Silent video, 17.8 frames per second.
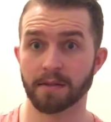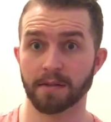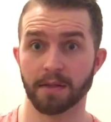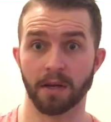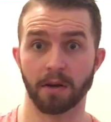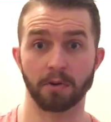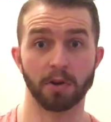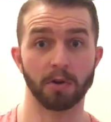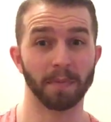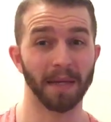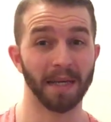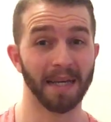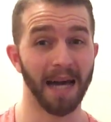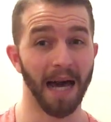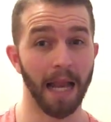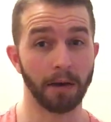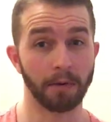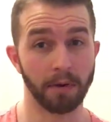you know, you'll be
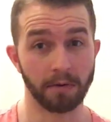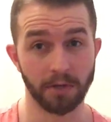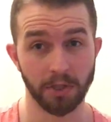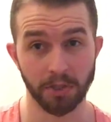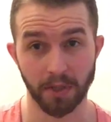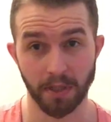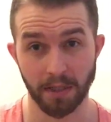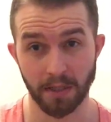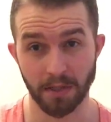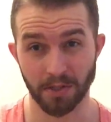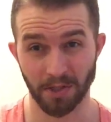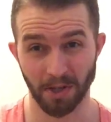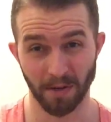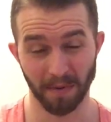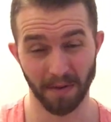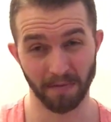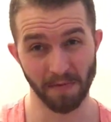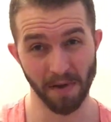calorie restricted, so
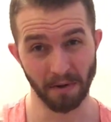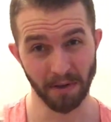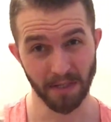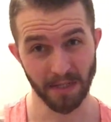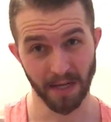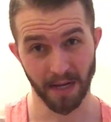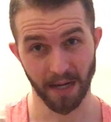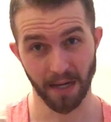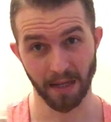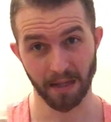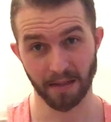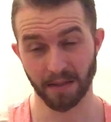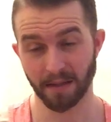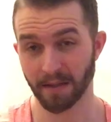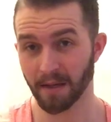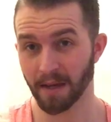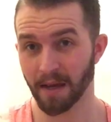you'll be very tired,